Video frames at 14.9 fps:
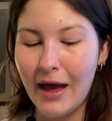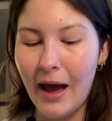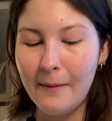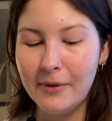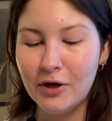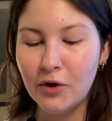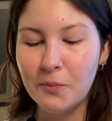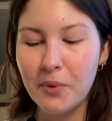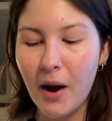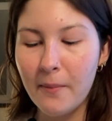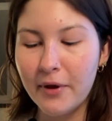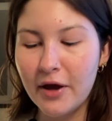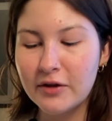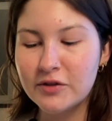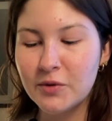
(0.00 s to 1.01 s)
I mean, it'll
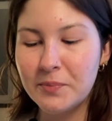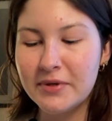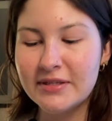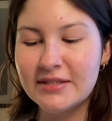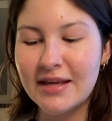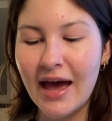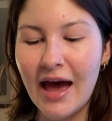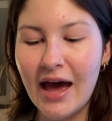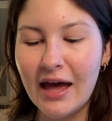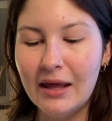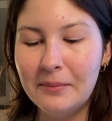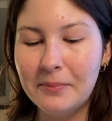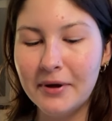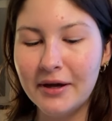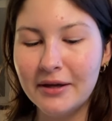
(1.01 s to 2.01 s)
probably also be
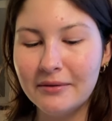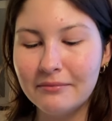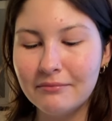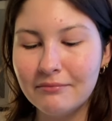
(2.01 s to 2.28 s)
sad, but